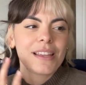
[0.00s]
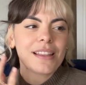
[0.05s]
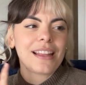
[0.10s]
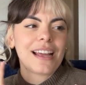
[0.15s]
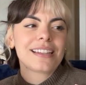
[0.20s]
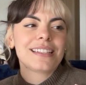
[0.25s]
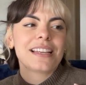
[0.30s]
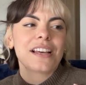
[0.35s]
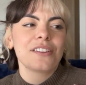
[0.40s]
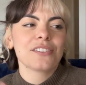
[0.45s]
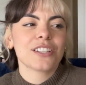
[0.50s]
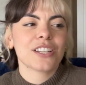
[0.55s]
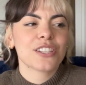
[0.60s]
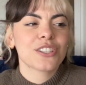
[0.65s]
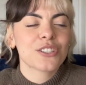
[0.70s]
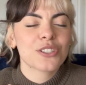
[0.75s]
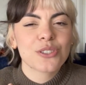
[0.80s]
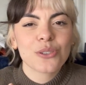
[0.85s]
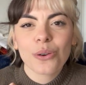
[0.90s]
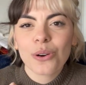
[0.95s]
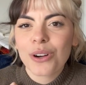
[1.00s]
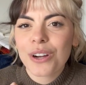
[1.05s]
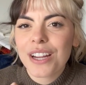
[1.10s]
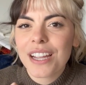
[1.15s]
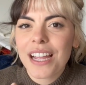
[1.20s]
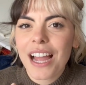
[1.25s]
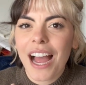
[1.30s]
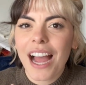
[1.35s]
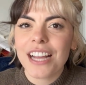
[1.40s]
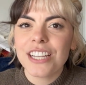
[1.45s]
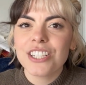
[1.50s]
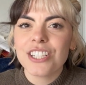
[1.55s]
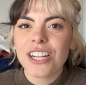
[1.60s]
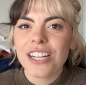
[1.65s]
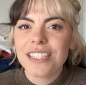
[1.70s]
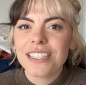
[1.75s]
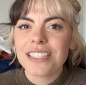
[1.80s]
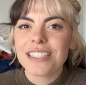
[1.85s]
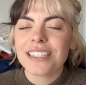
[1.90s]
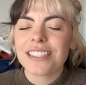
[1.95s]
that tells a story, I
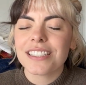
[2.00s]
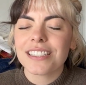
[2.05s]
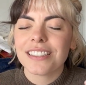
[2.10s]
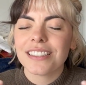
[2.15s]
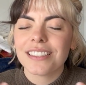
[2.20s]
just